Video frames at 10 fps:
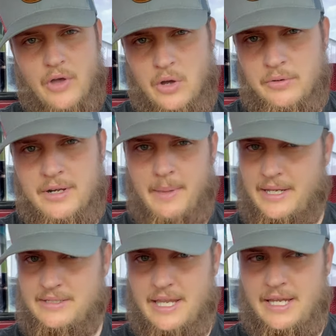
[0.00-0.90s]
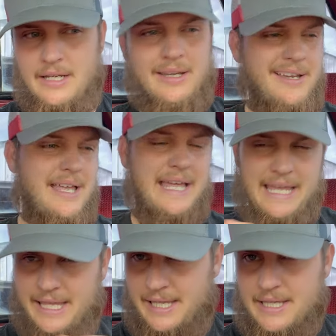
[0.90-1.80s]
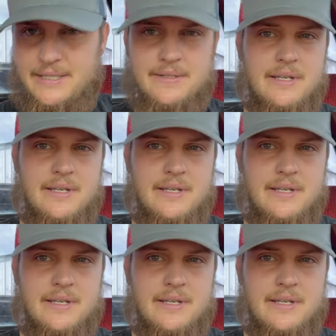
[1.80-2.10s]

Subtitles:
own, and maintain, hands